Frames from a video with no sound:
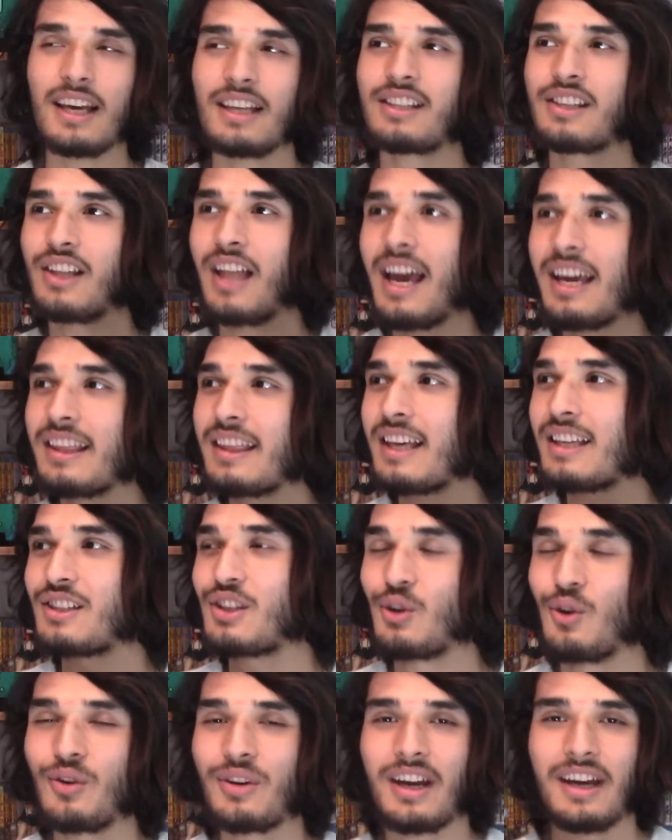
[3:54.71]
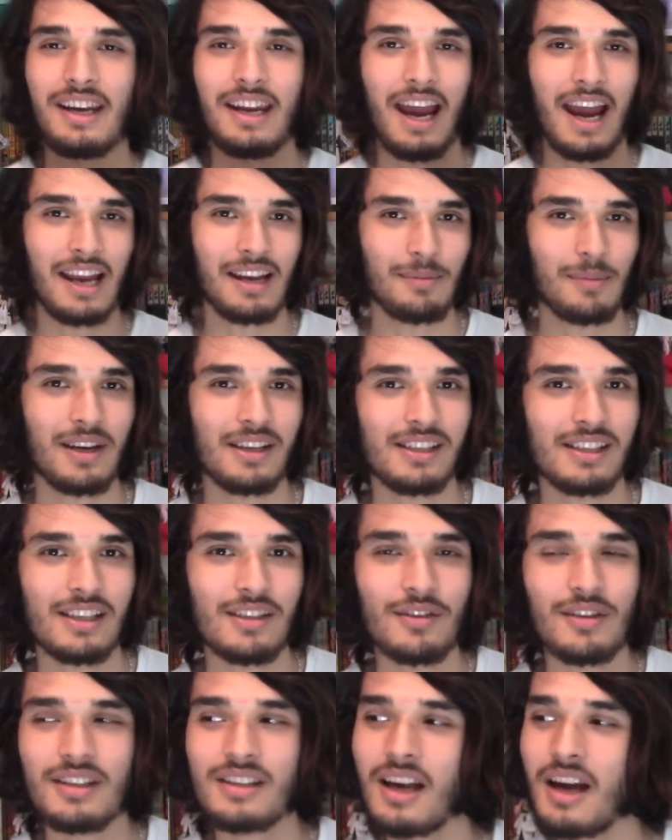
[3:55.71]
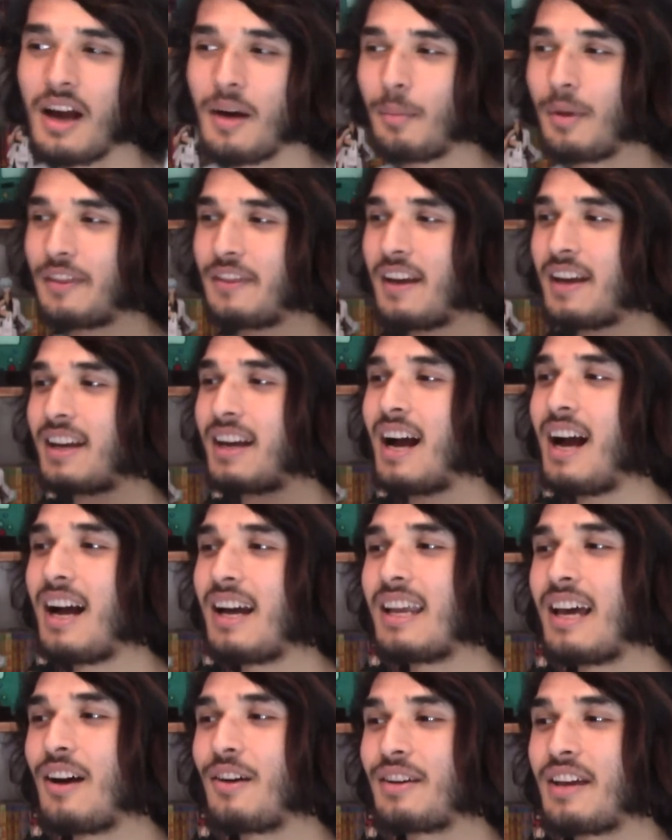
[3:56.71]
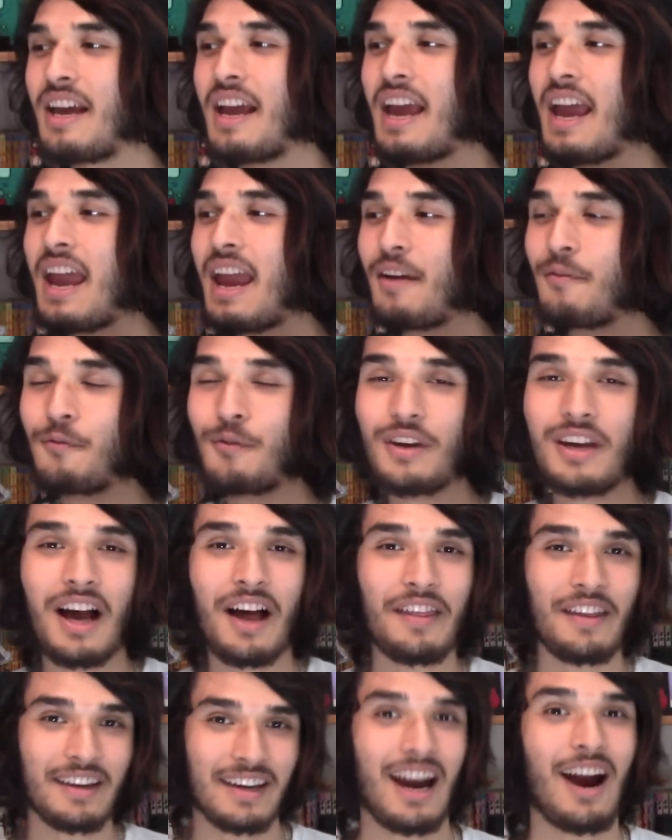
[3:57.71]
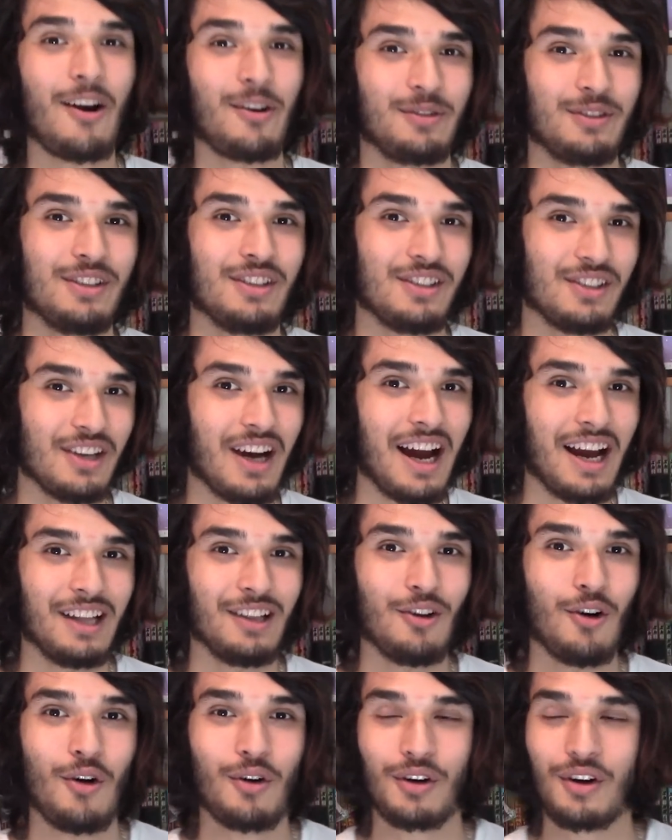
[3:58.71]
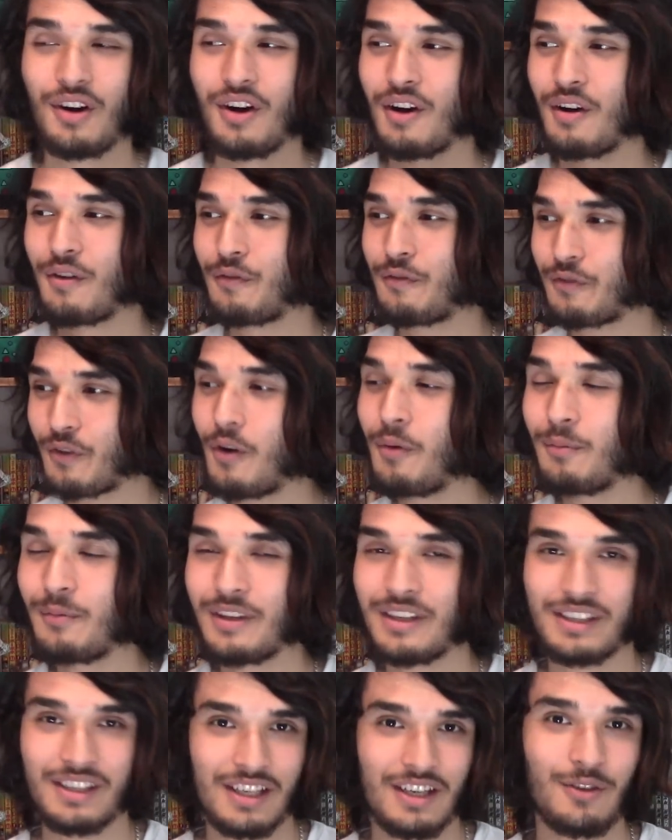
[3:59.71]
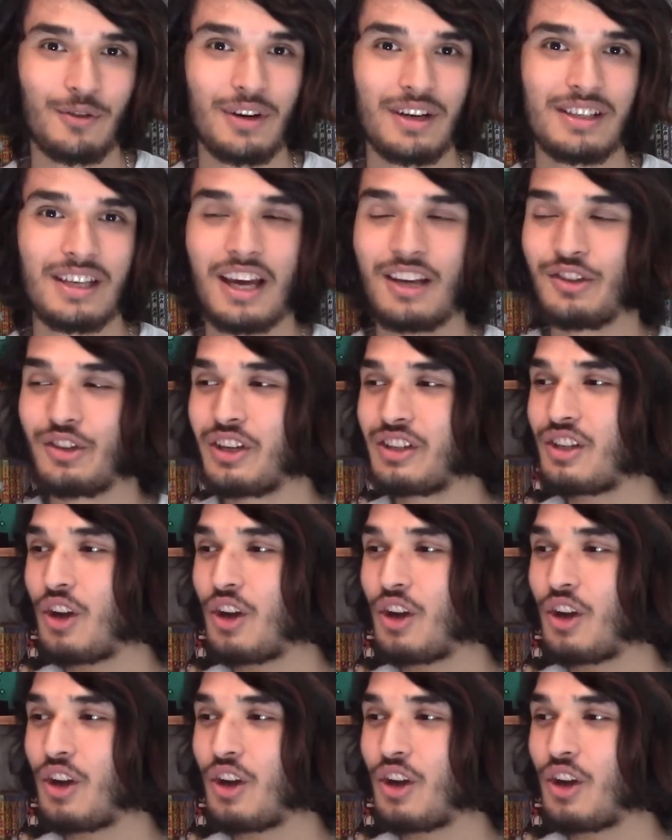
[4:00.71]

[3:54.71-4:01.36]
It's like they took an anime series, but they cut out every other character's dialogue from the series and just